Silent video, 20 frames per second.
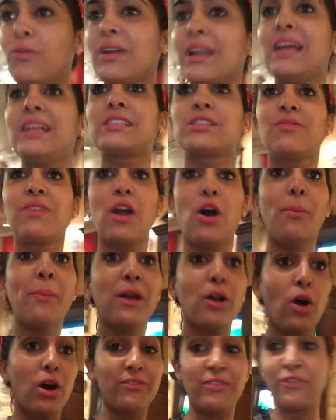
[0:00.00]
what else do we have? Oh
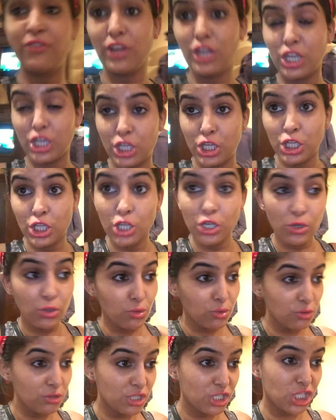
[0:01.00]
my God, we have
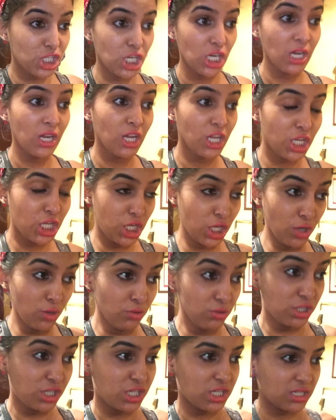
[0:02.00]
huge,
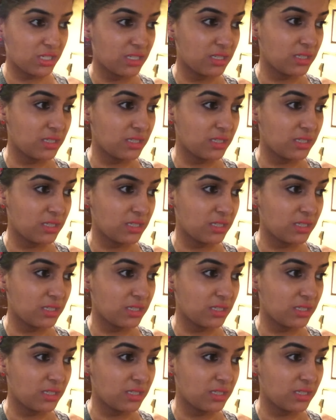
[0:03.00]
huge